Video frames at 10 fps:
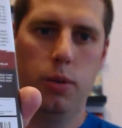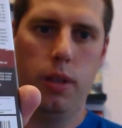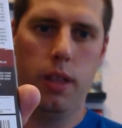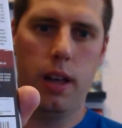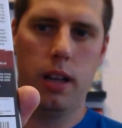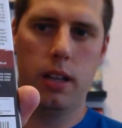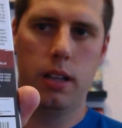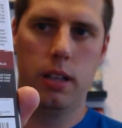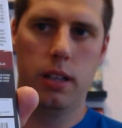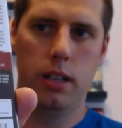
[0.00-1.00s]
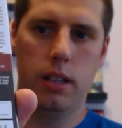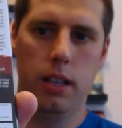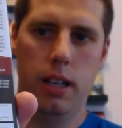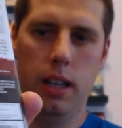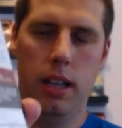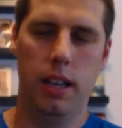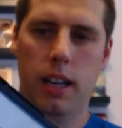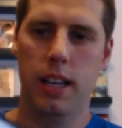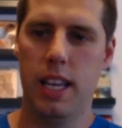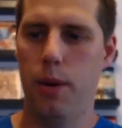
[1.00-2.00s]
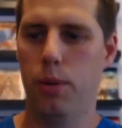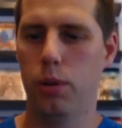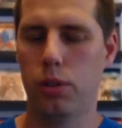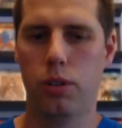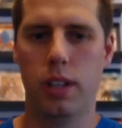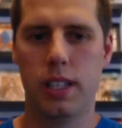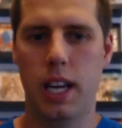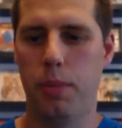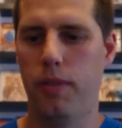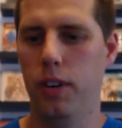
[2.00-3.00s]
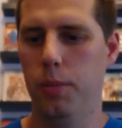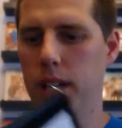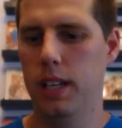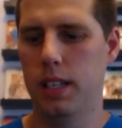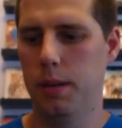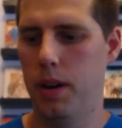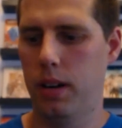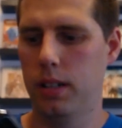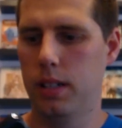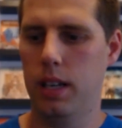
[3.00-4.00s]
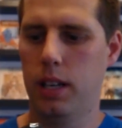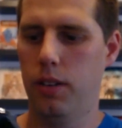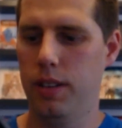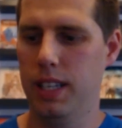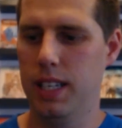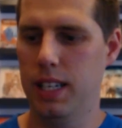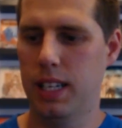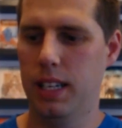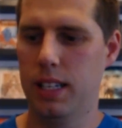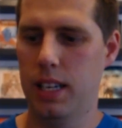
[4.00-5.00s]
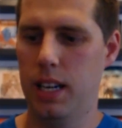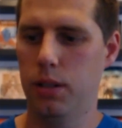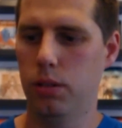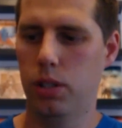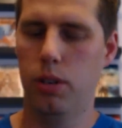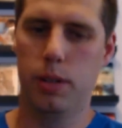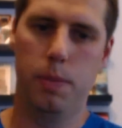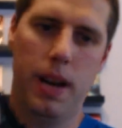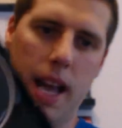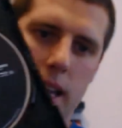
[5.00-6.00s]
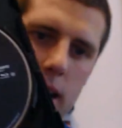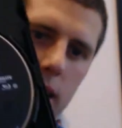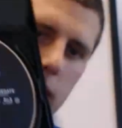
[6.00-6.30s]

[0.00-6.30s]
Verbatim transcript: with that. And uh, yeah, we'll also the type of film it is, American Psycho, and the disc inside also is black.